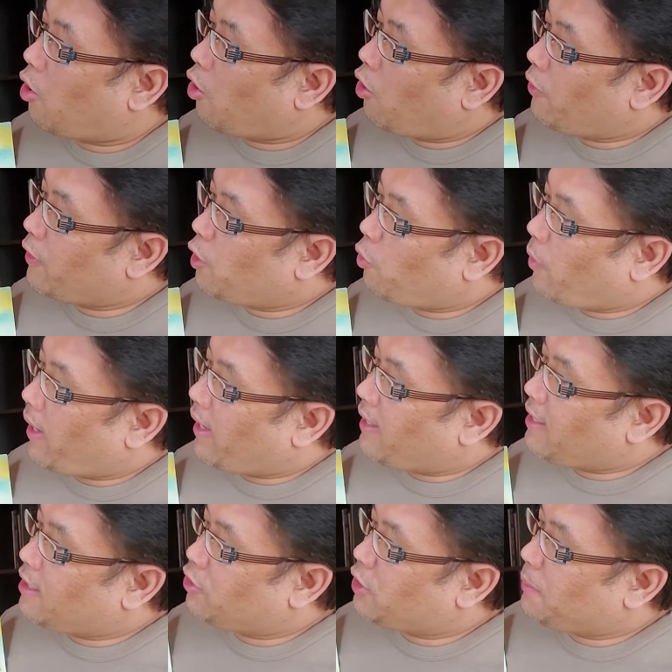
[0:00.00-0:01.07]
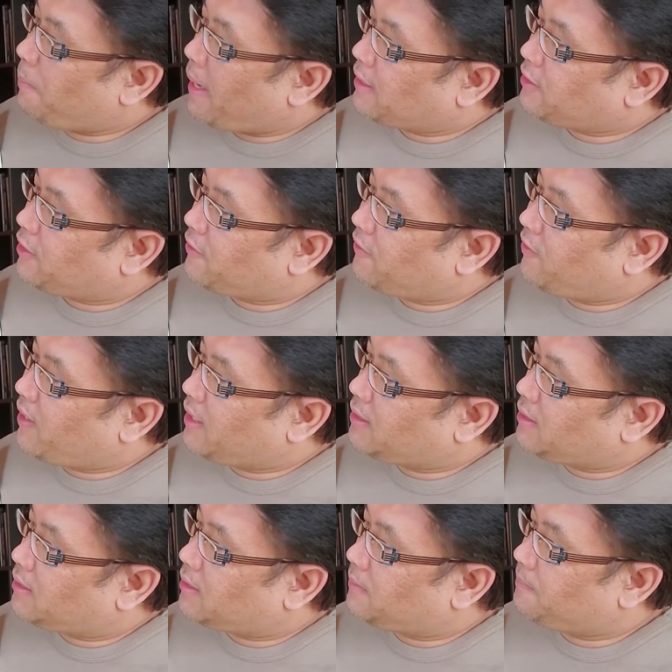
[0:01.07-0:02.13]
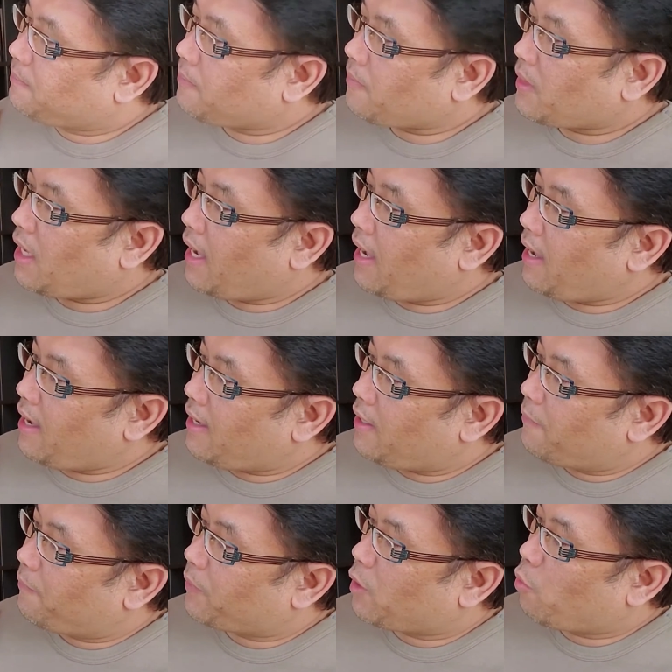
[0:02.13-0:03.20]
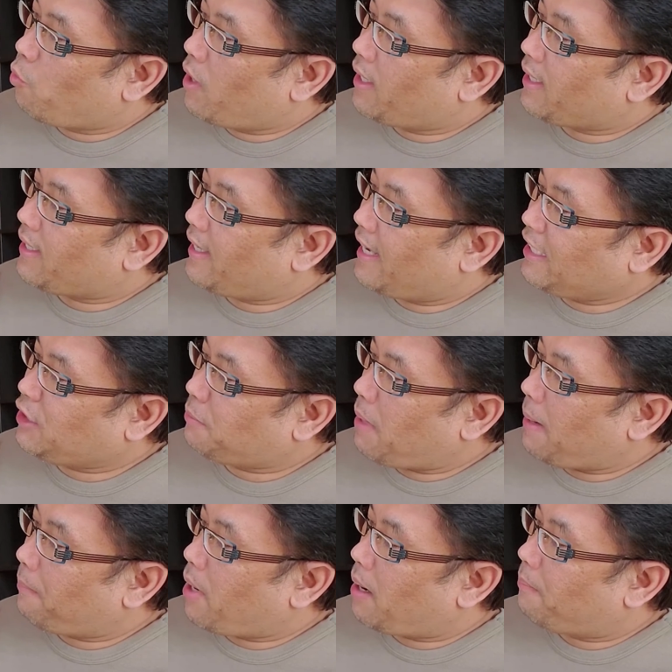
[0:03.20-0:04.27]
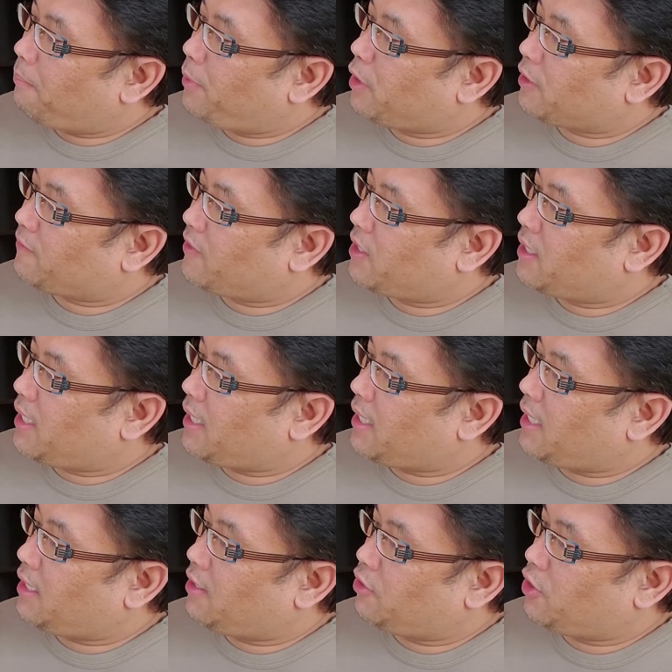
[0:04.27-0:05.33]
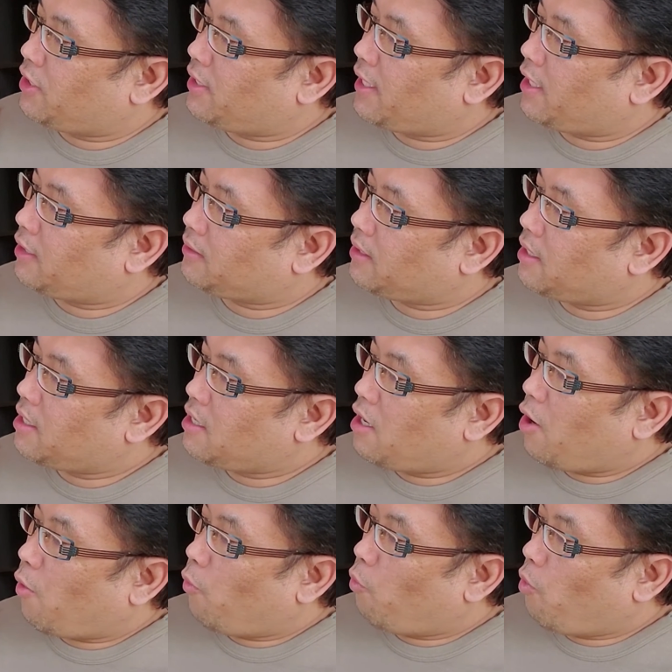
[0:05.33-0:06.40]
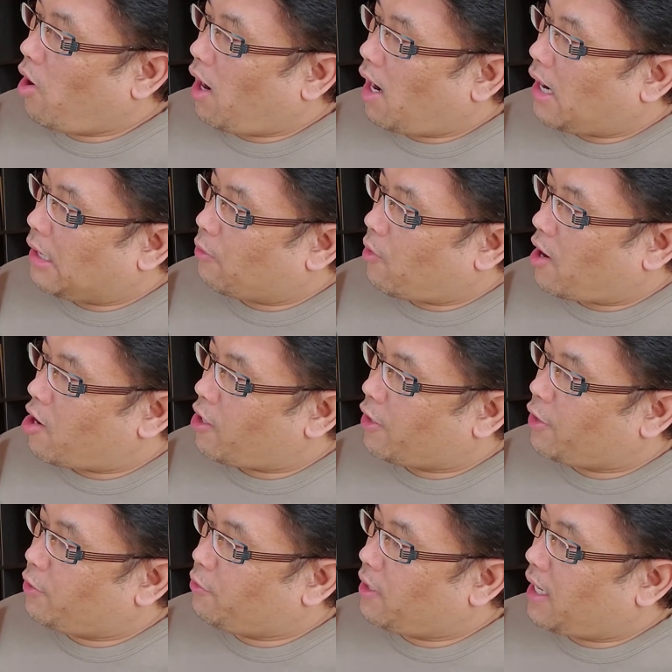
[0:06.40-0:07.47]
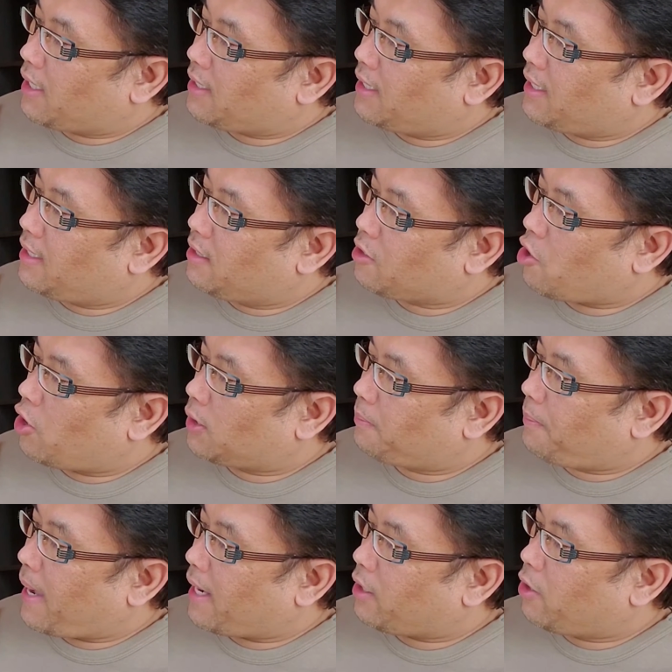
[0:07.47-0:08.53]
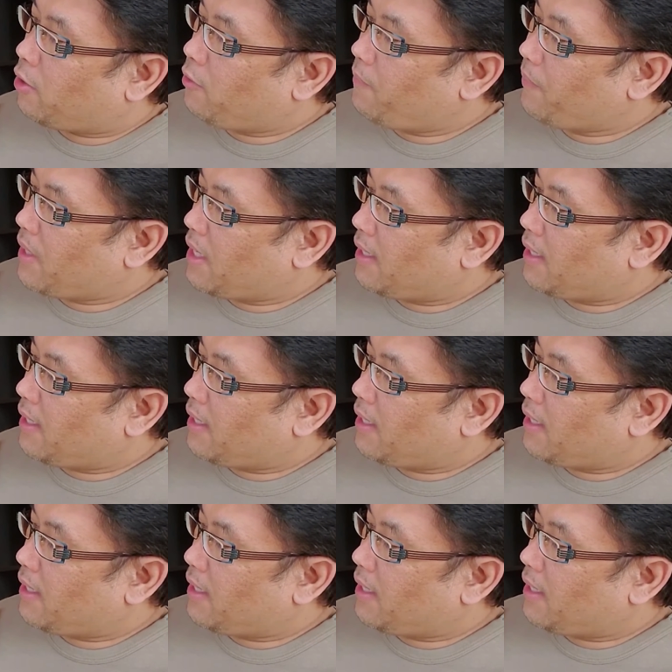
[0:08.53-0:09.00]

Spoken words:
On the way, she passed her friends. Hey, what a cage my pop built for Nicky, she yelled. Wow, are you lucky, called Paco.